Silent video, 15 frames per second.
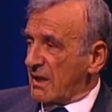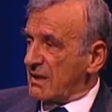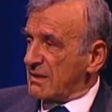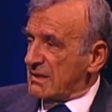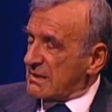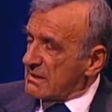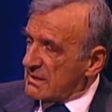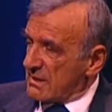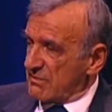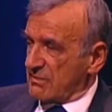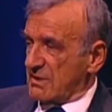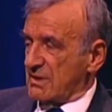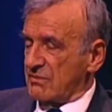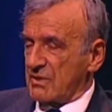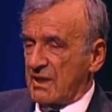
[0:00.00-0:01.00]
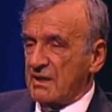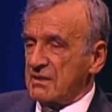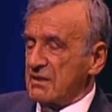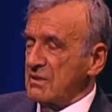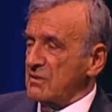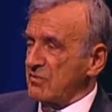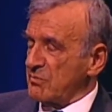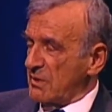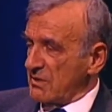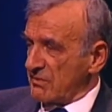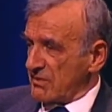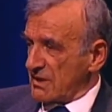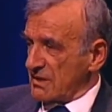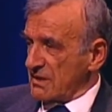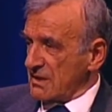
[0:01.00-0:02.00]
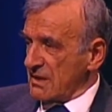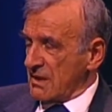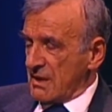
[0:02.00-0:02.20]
I did have that. When I think of my father,